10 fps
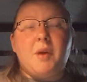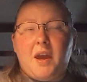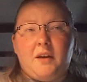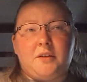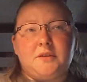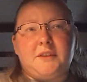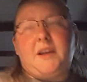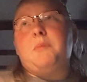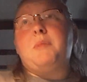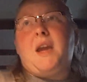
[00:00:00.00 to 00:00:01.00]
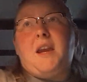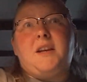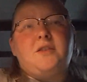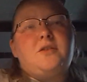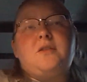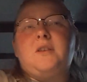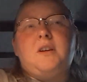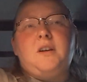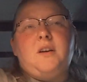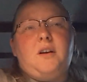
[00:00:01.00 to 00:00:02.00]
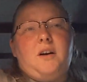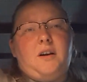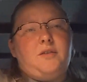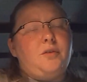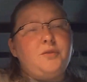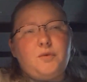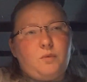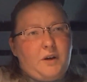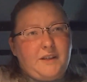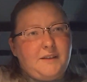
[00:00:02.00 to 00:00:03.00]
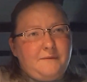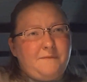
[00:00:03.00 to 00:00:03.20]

pale, like a beige. Don't do white.